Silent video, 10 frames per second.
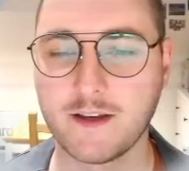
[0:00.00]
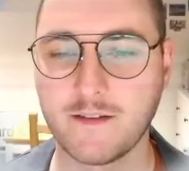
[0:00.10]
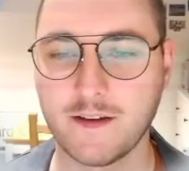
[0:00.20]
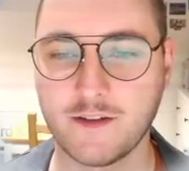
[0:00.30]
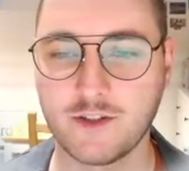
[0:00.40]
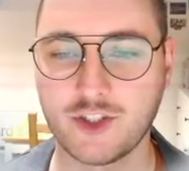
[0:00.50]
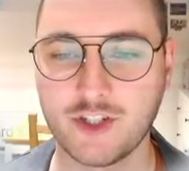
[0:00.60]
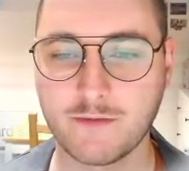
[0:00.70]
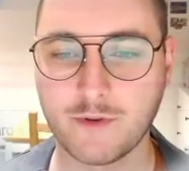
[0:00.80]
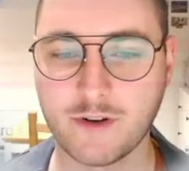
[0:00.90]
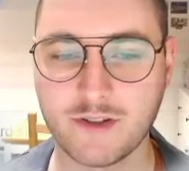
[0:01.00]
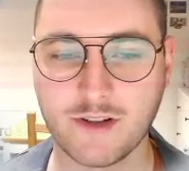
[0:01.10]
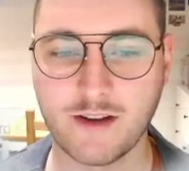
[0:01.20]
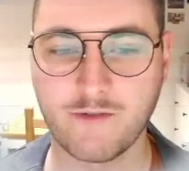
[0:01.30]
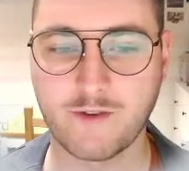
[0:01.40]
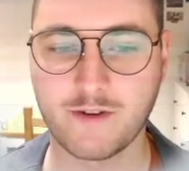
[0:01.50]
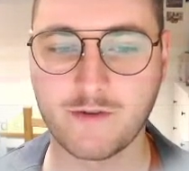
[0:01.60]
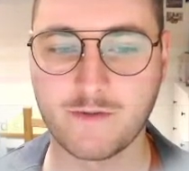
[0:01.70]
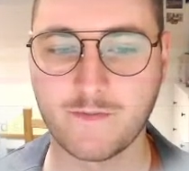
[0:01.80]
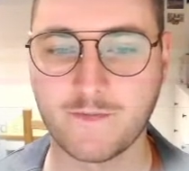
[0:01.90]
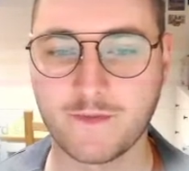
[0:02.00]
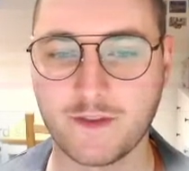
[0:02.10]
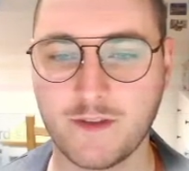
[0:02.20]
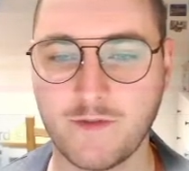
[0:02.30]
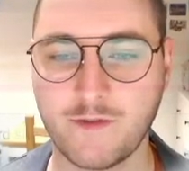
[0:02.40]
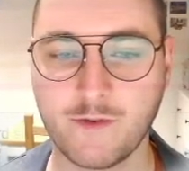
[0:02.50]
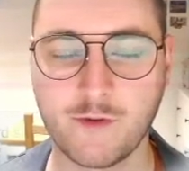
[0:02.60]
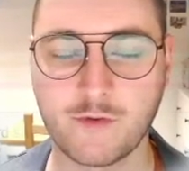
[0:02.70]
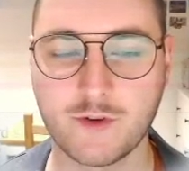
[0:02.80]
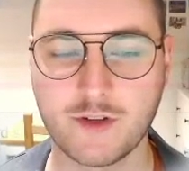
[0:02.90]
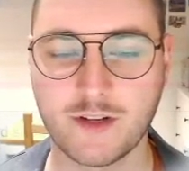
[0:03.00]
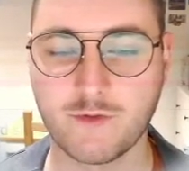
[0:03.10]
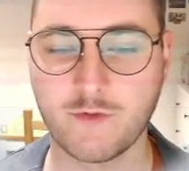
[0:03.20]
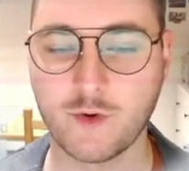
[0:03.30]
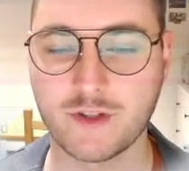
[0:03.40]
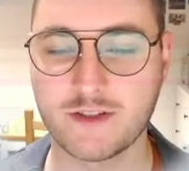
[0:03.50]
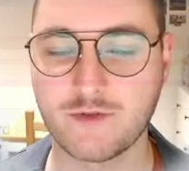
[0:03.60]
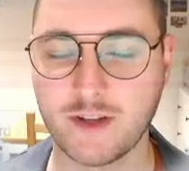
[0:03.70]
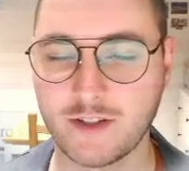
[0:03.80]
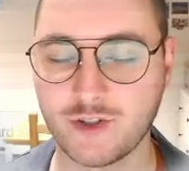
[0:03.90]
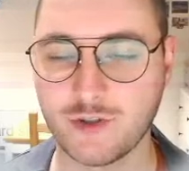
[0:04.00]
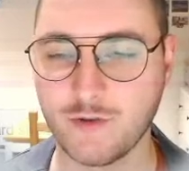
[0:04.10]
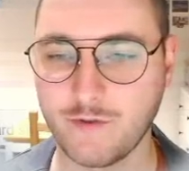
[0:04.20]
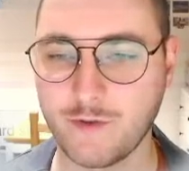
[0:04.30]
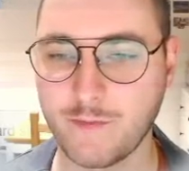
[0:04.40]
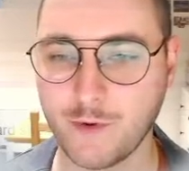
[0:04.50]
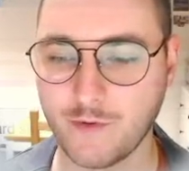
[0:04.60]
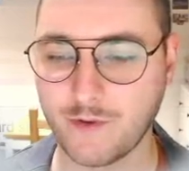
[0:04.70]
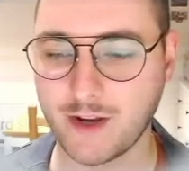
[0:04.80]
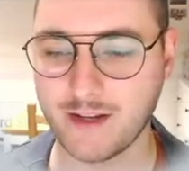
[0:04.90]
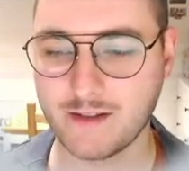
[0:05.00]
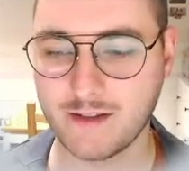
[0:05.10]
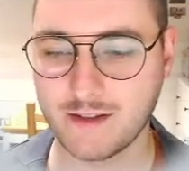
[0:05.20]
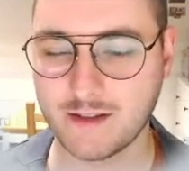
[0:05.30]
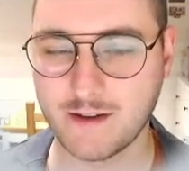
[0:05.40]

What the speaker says: In the Genome browser, I've now the forward and reverse strands shown for both cases.